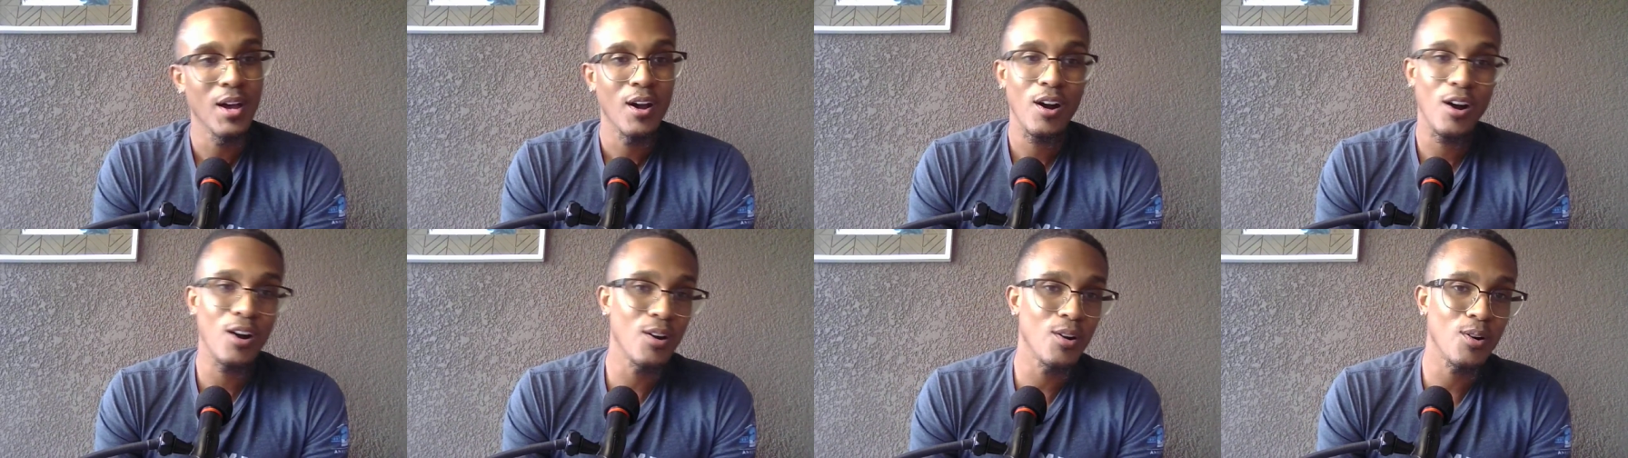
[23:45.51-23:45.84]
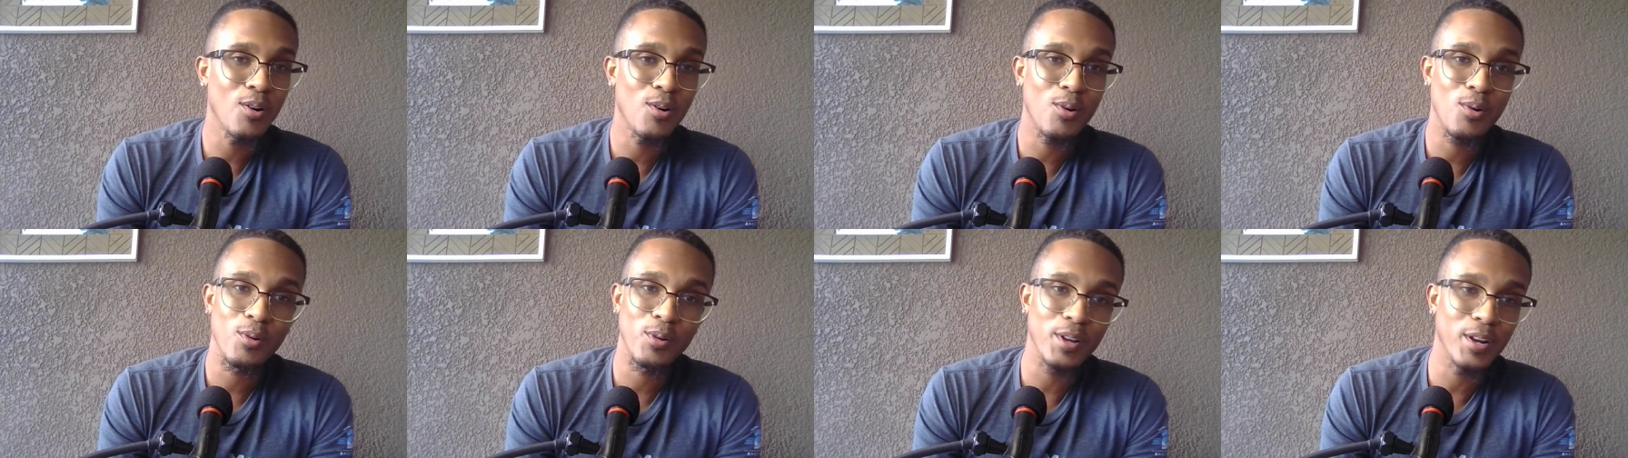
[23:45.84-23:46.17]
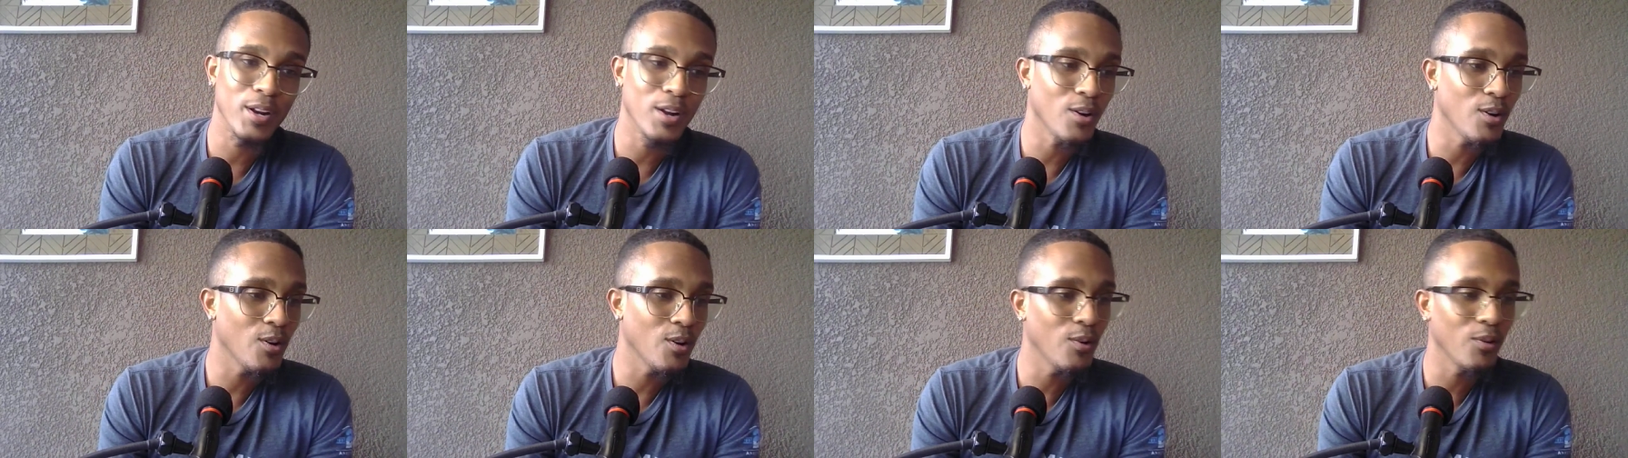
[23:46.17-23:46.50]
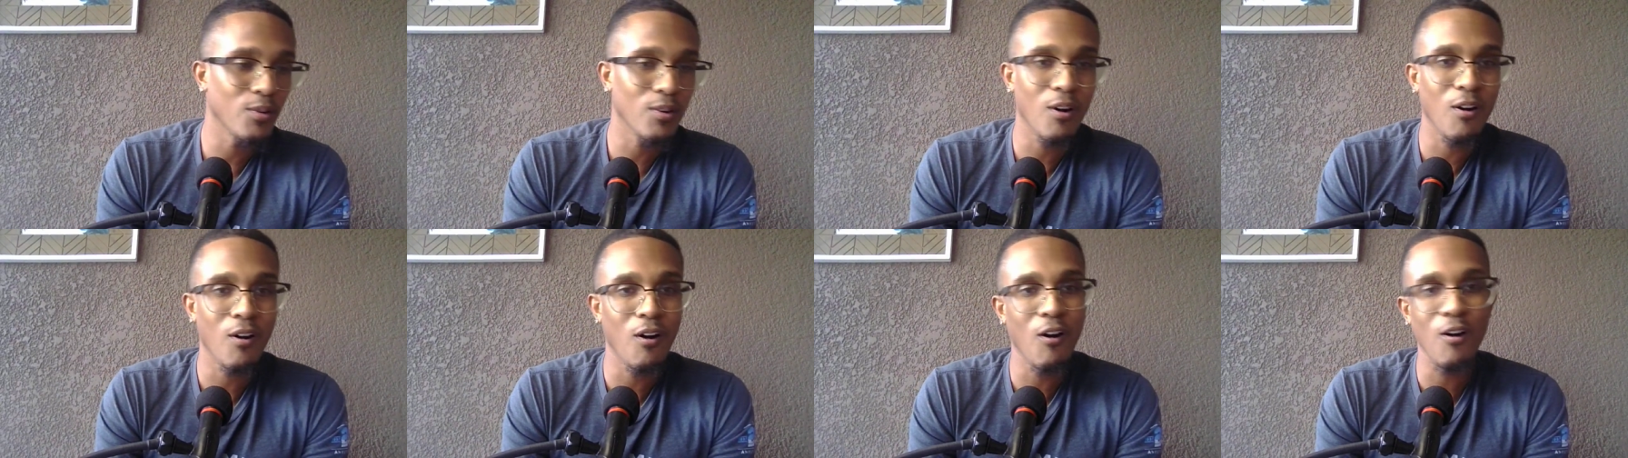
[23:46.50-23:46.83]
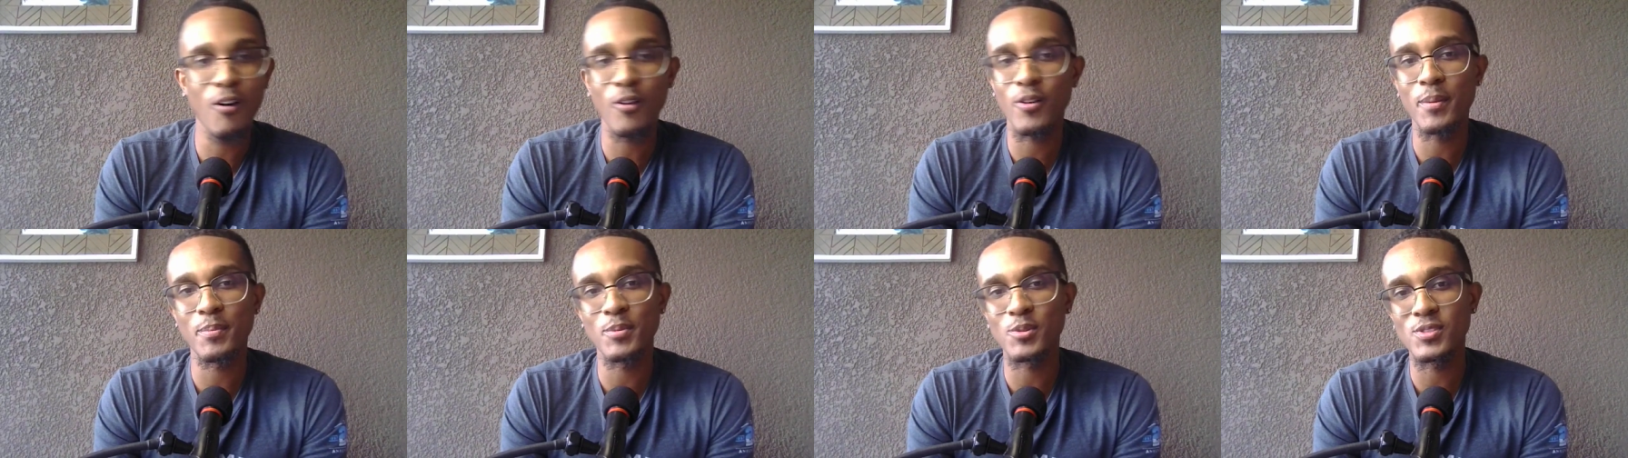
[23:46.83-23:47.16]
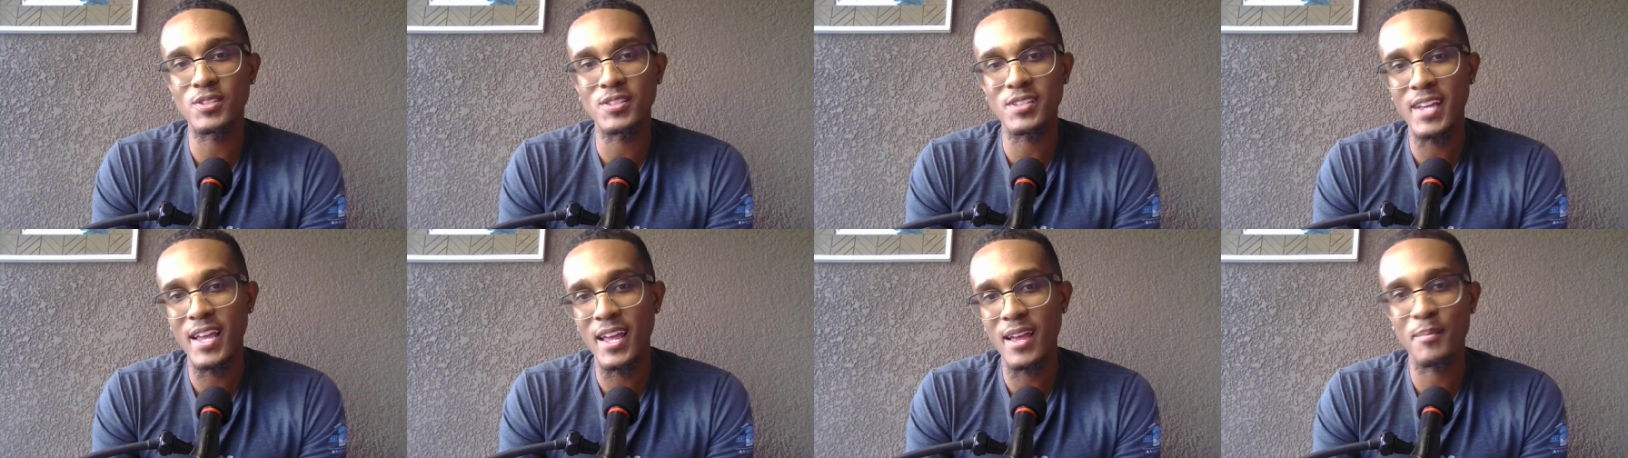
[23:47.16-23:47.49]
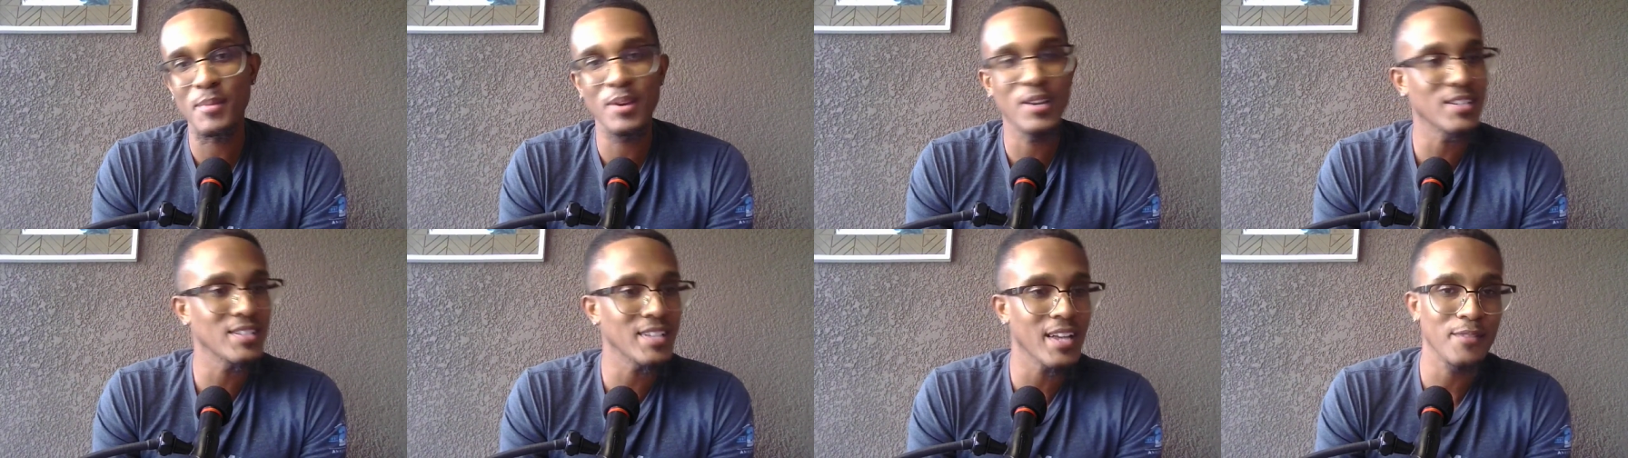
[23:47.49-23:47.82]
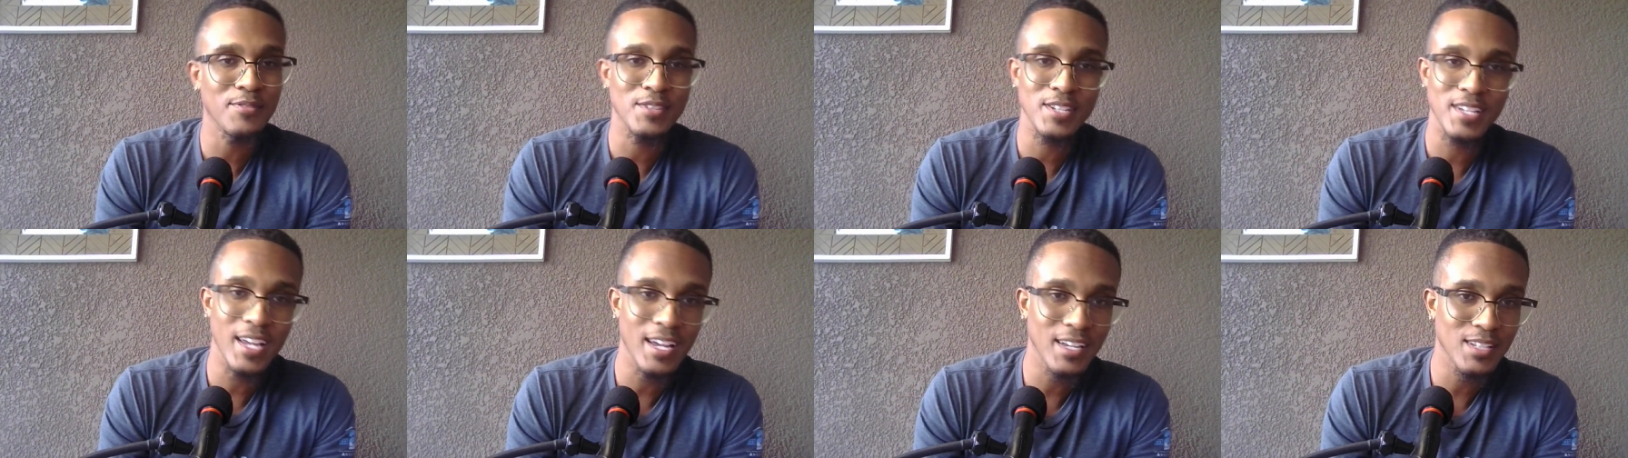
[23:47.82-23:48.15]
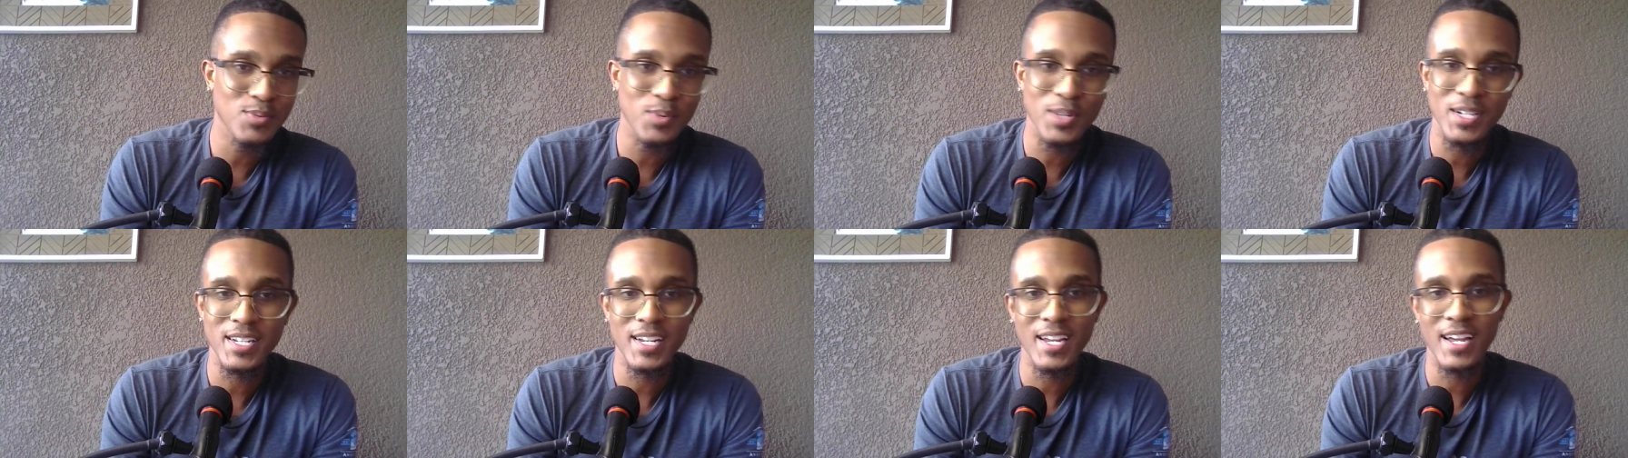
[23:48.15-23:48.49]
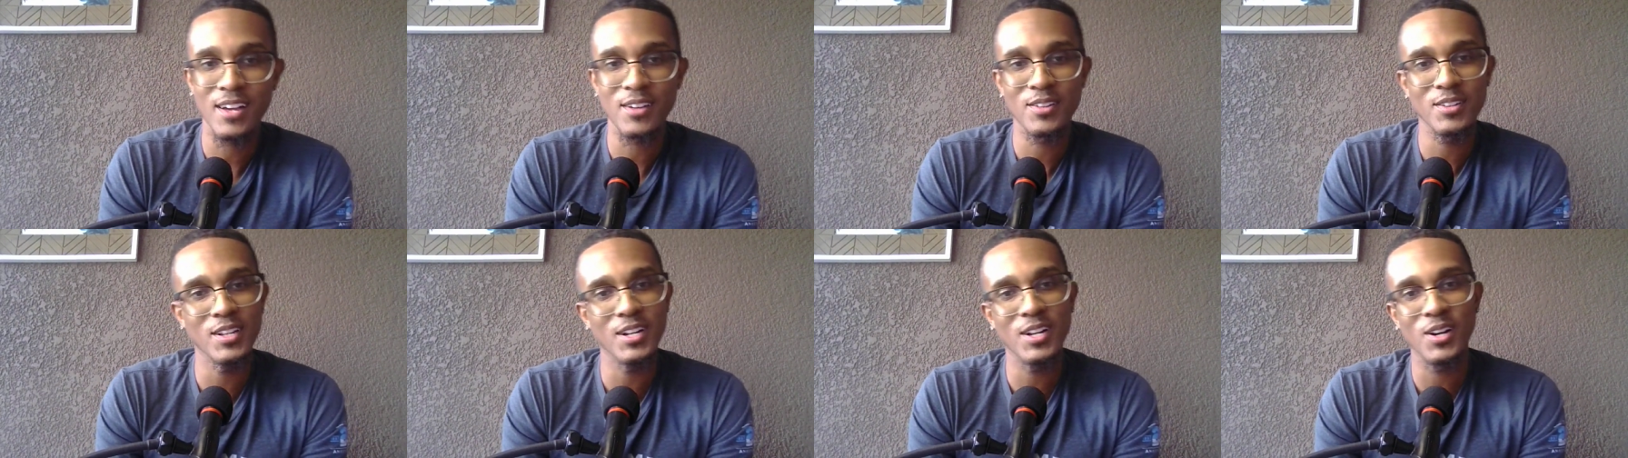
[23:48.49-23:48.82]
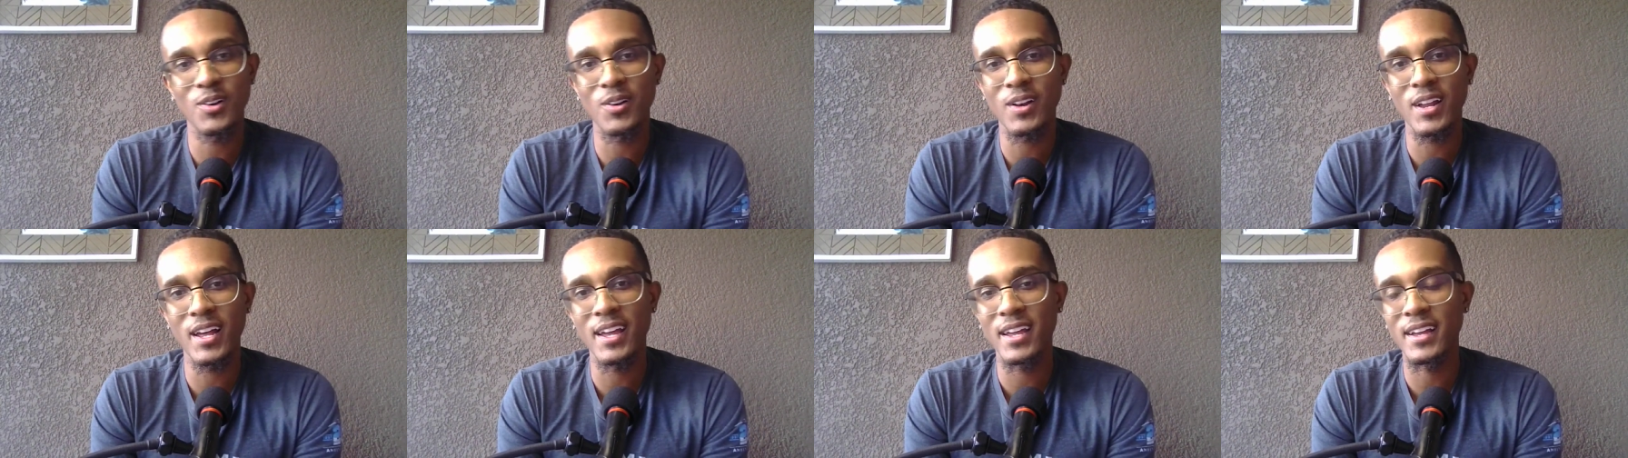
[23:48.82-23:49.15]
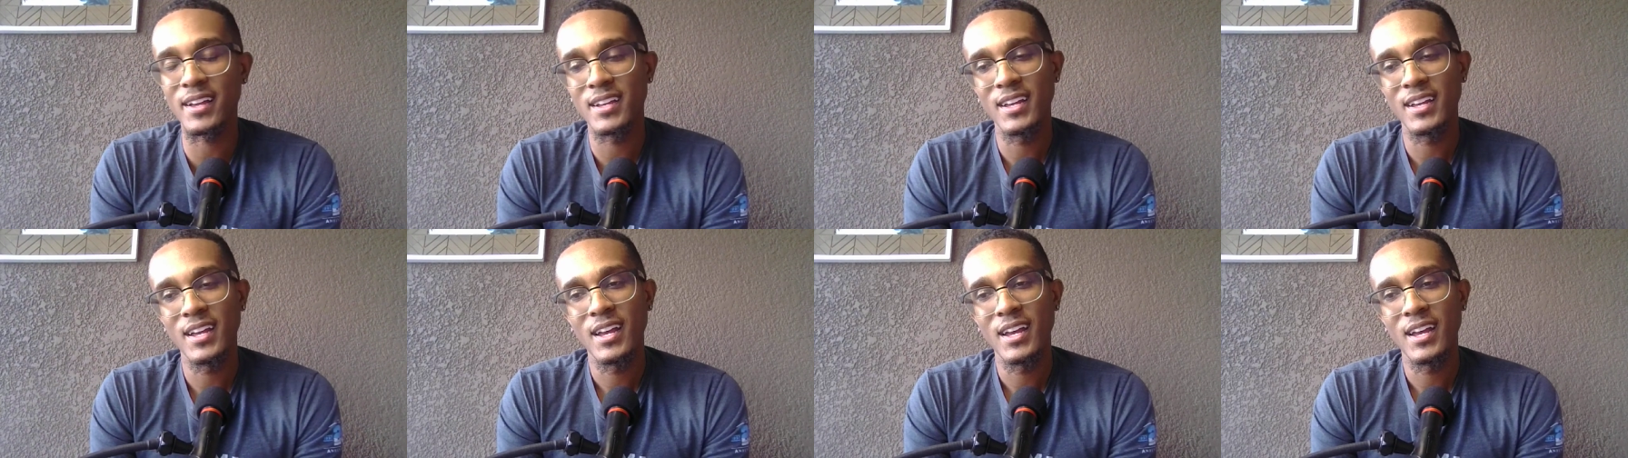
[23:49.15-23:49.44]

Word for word: Oh, you know, all crypto's a scam because FTX went down. You know, like